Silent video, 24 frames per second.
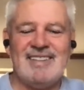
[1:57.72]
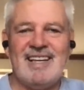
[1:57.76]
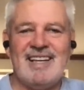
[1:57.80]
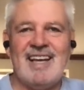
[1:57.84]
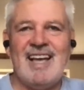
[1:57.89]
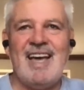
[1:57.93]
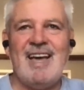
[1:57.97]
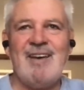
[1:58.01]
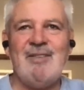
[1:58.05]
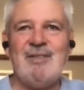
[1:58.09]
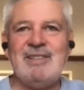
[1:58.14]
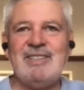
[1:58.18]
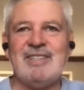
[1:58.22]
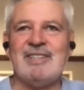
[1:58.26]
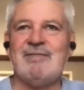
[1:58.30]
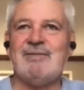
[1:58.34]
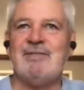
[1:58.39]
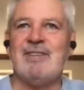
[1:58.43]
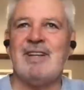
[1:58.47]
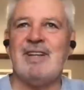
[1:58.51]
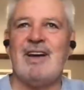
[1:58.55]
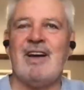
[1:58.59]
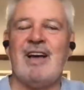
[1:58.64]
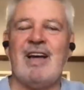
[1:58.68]
I love. And we did a
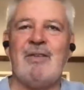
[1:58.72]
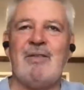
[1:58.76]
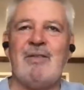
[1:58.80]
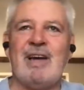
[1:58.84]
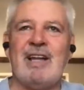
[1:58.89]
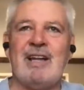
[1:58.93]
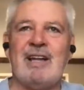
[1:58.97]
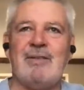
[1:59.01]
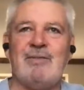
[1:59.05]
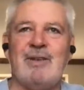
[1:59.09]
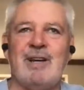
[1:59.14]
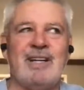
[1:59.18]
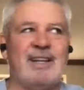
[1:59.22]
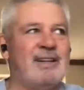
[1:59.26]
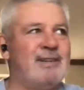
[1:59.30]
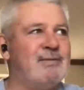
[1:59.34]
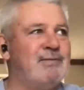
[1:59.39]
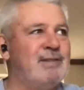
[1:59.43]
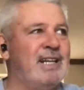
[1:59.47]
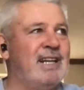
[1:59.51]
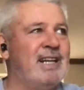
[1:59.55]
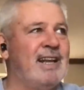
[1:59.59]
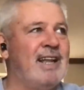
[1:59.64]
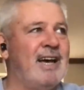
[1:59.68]
uh, we, had, we, had a
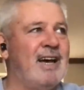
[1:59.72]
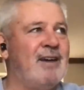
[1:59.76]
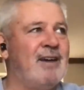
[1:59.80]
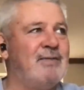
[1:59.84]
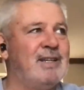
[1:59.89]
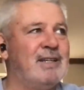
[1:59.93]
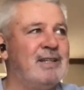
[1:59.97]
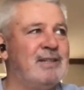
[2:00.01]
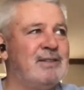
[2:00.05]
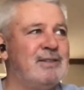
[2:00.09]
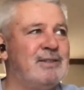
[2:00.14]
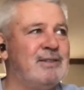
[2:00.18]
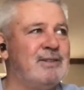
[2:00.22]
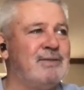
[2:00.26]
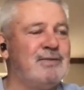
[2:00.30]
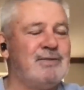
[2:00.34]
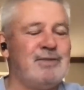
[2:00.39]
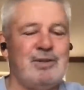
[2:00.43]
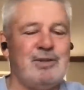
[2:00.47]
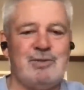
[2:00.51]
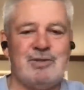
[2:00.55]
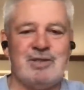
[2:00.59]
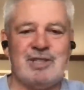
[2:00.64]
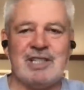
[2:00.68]
we had a laugh. We had a, did a
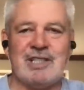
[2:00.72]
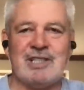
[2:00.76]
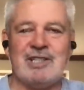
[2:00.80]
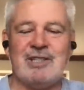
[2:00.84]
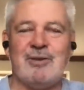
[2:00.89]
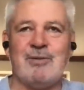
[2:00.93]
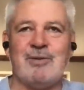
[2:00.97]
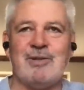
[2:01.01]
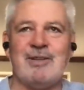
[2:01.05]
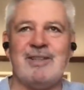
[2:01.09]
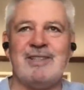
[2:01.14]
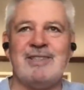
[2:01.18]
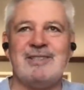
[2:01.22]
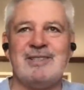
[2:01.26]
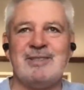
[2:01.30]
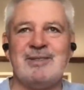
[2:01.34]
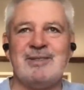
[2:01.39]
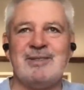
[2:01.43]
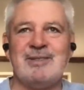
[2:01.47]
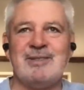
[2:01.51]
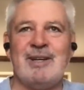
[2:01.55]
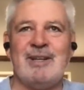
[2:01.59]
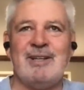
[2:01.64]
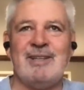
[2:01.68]
few TikTok things
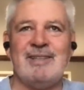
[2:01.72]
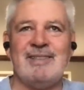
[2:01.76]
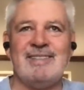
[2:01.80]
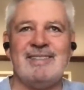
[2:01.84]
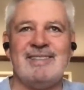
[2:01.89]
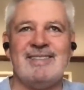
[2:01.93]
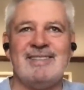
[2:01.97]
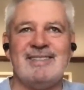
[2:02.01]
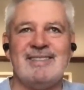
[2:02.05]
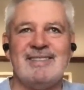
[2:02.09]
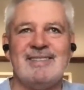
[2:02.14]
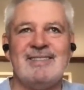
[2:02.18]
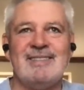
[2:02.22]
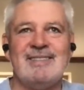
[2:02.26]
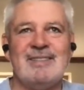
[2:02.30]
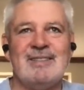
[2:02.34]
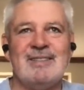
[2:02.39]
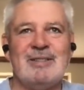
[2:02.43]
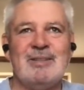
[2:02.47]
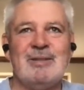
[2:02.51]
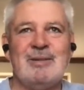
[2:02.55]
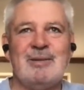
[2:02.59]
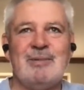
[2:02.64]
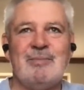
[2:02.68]
as well, and
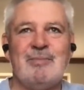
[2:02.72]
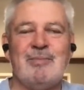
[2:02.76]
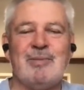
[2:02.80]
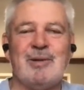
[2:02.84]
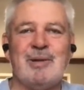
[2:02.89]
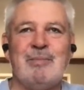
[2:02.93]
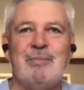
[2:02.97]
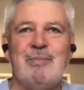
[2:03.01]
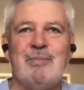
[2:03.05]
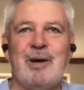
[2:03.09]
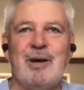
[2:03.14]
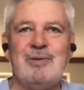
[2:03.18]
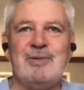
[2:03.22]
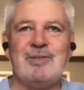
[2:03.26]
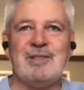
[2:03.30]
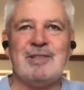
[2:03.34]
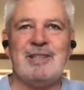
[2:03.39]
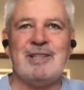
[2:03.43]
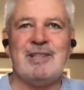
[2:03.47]
Bryn posted